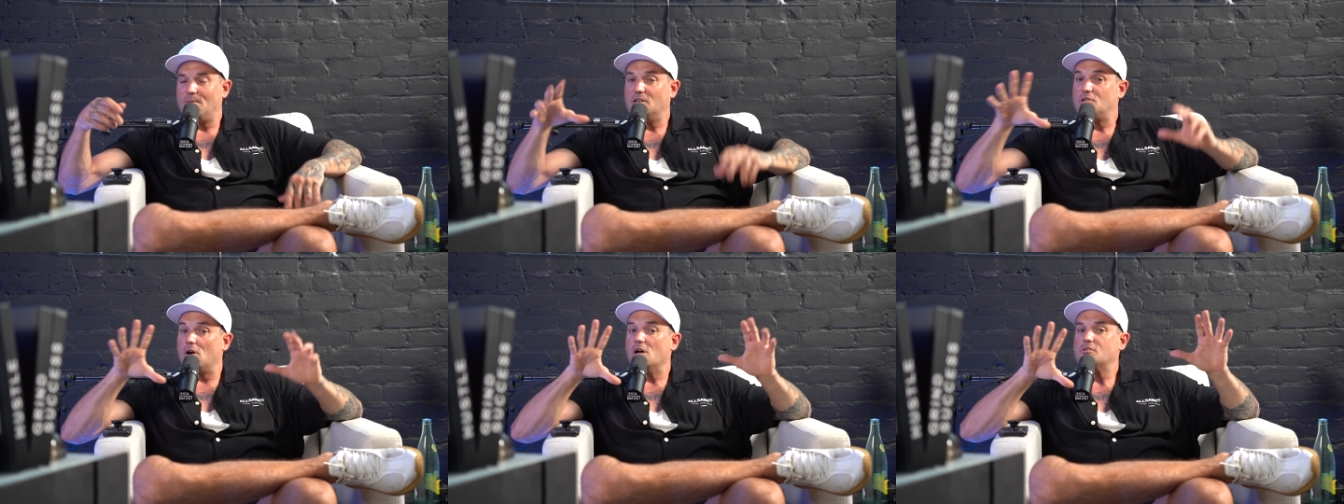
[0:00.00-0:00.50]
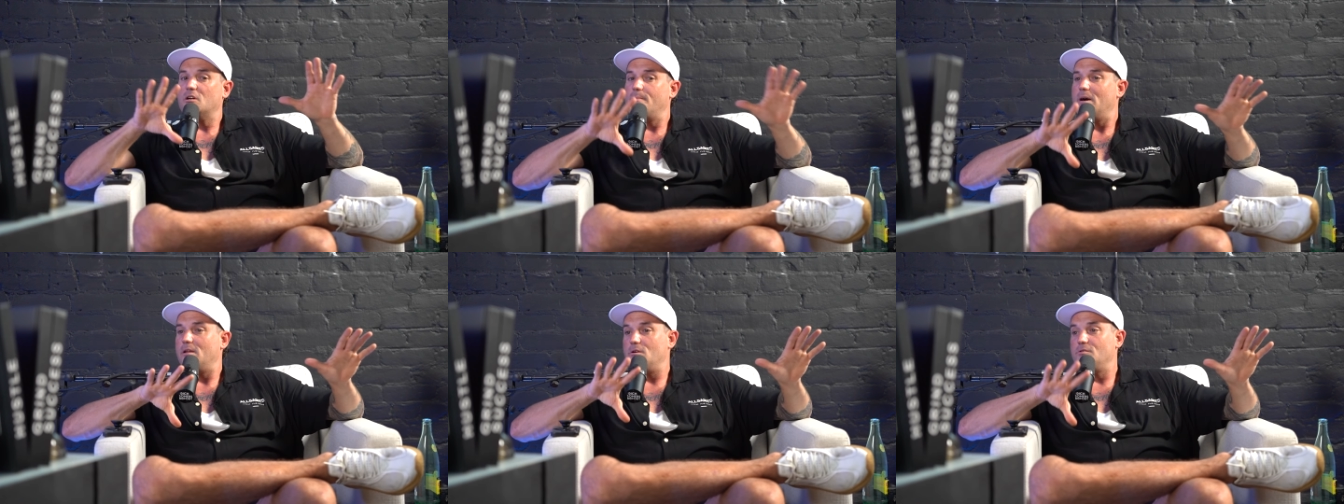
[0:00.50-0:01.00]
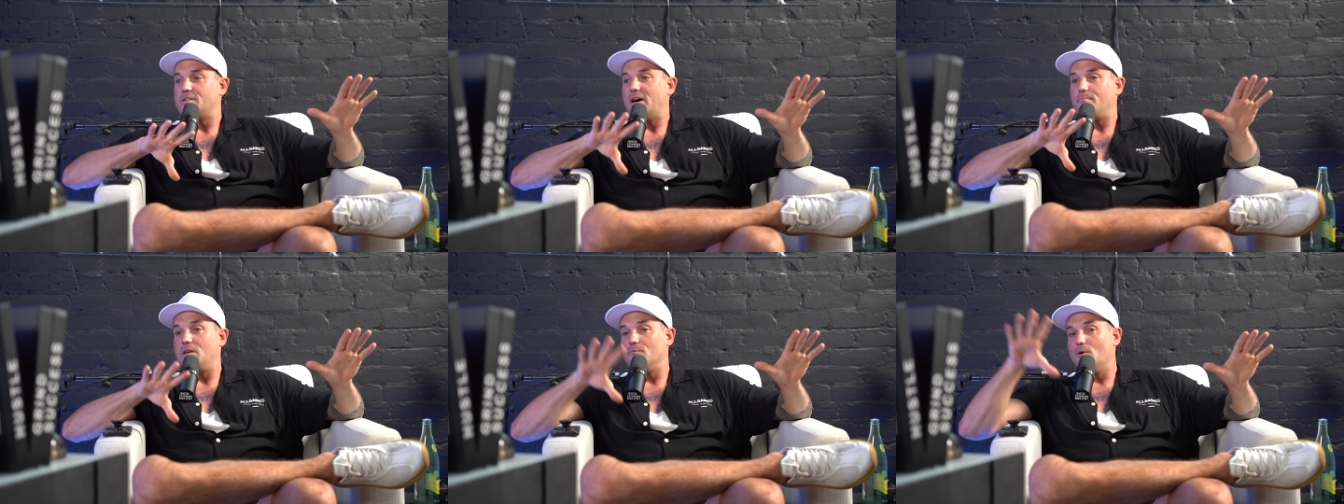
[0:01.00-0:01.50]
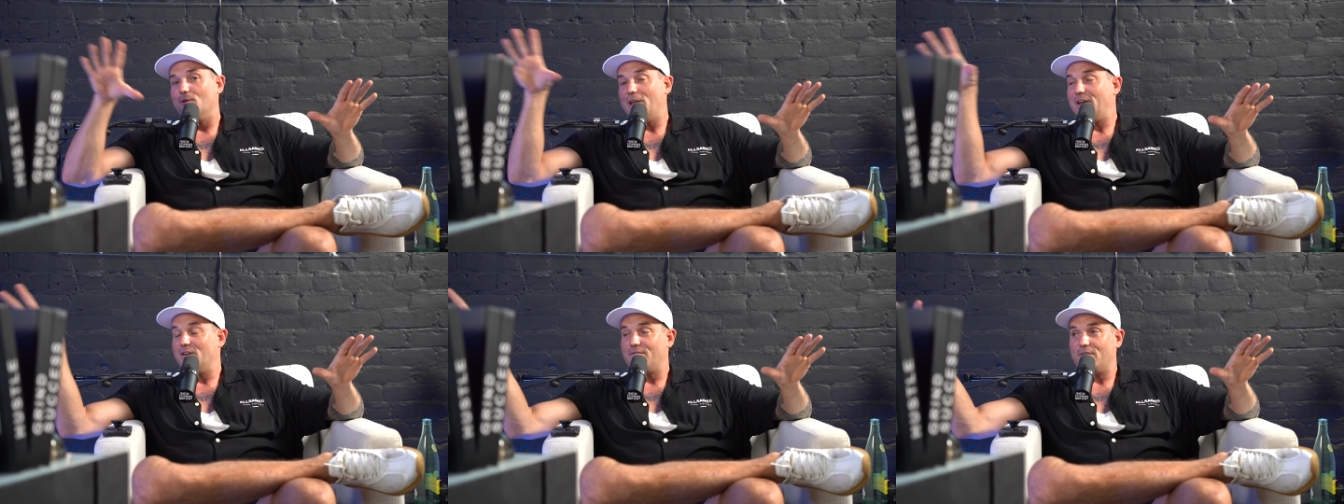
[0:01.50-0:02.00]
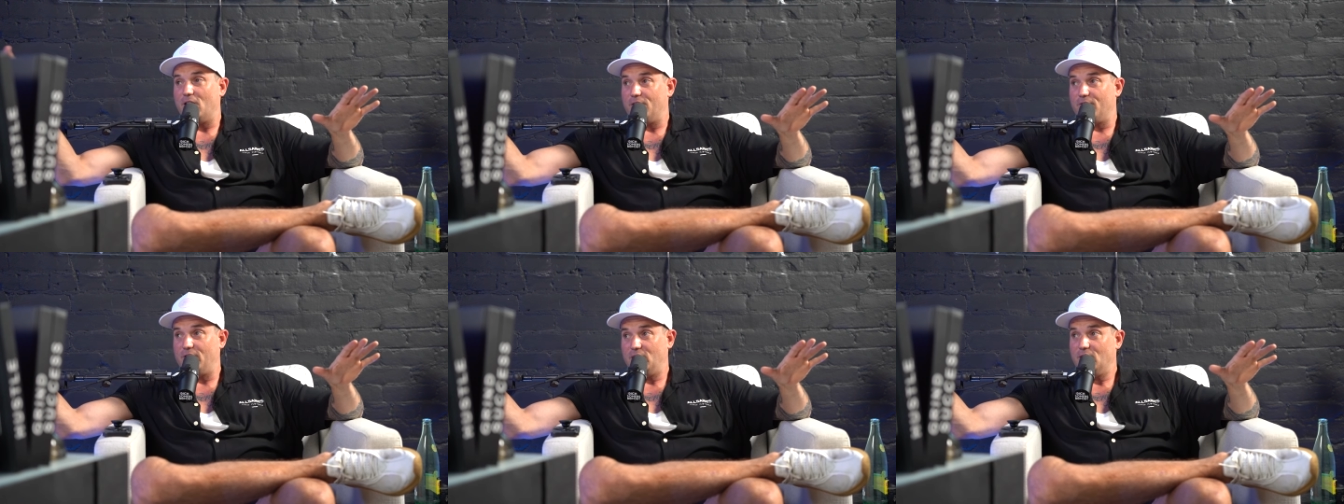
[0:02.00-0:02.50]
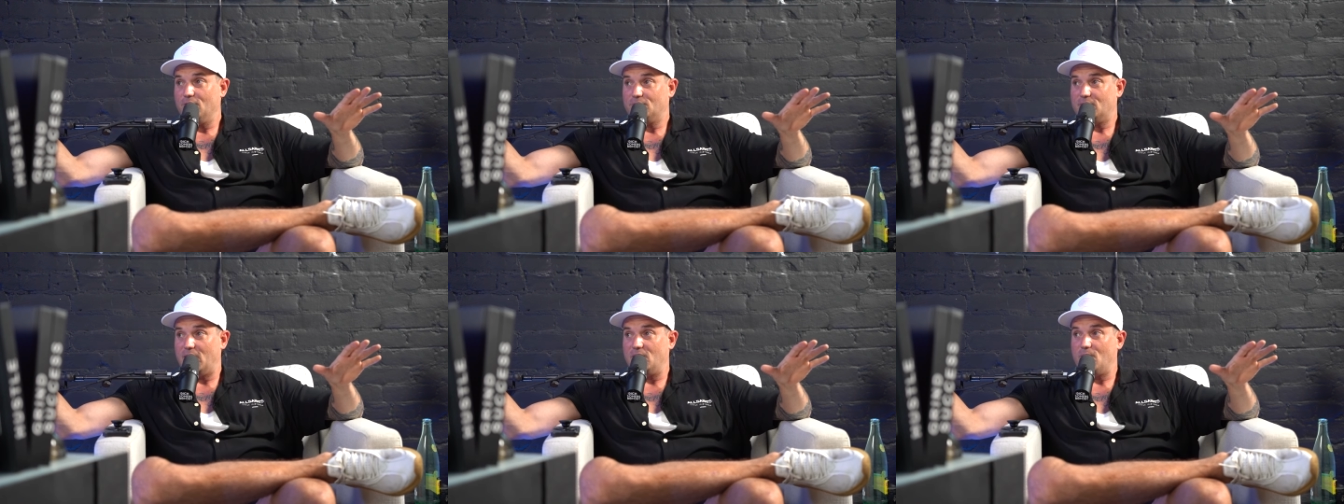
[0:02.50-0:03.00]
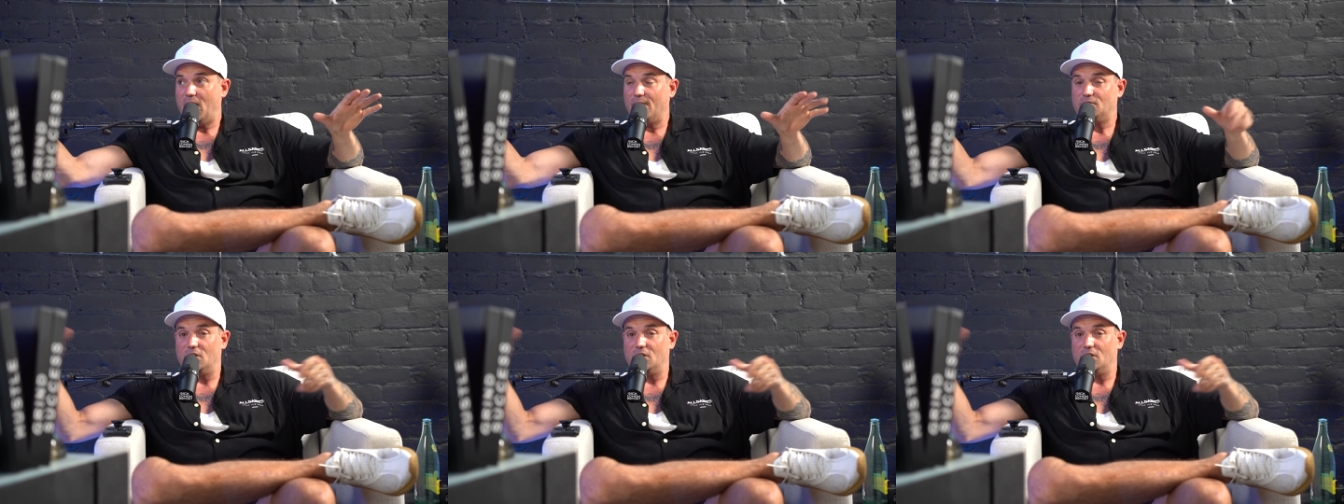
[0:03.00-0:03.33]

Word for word: because you're also going to be able to use that B-roll later for other videos that you have.